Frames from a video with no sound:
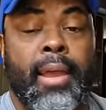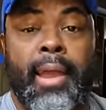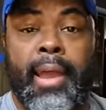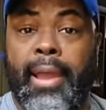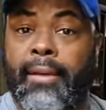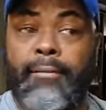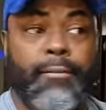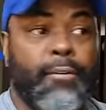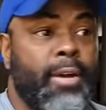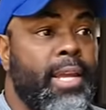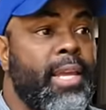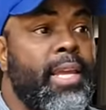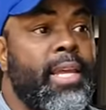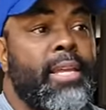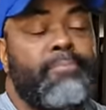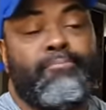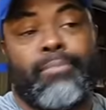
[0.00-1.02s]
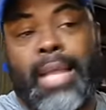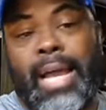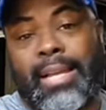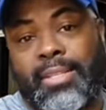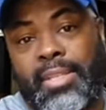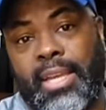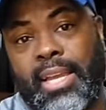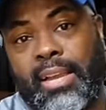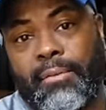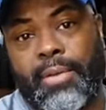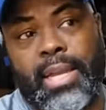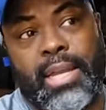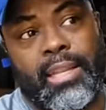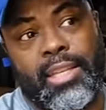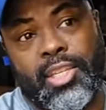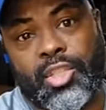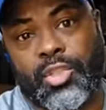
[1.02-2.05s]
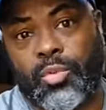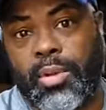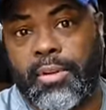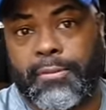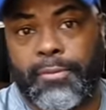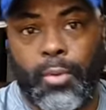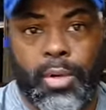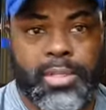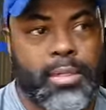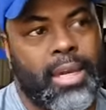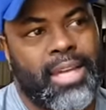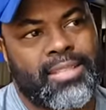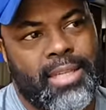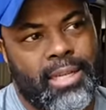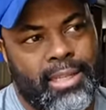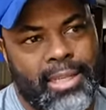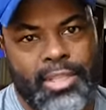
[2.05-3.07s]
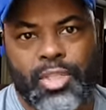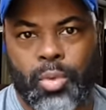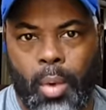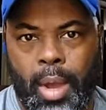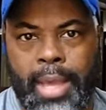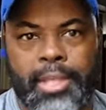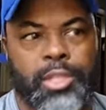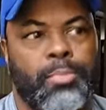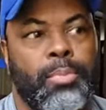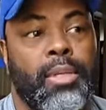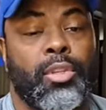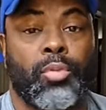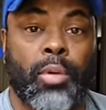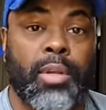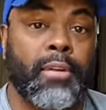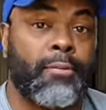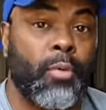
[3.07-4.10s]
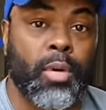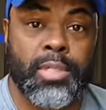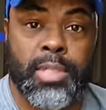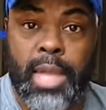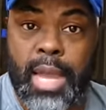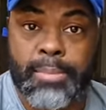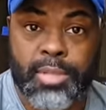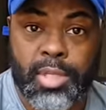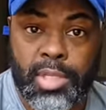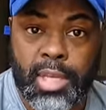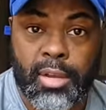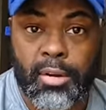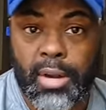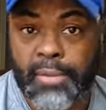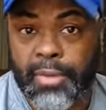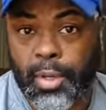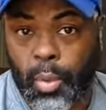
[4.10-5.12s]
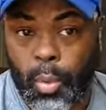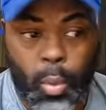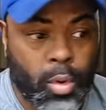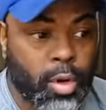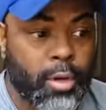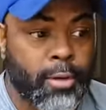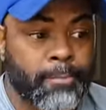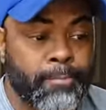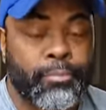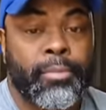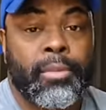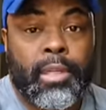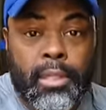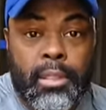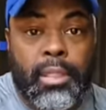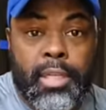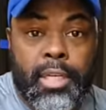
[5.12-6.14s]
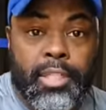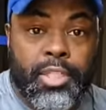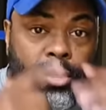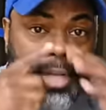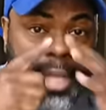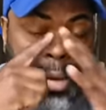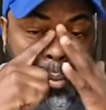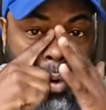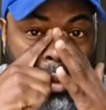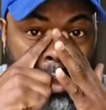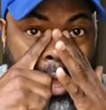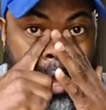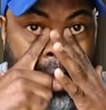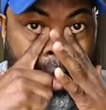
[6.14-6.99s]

Every, I say every at least three to four, I say at least twice, but three to four times a year, every quarter, look at your net worth.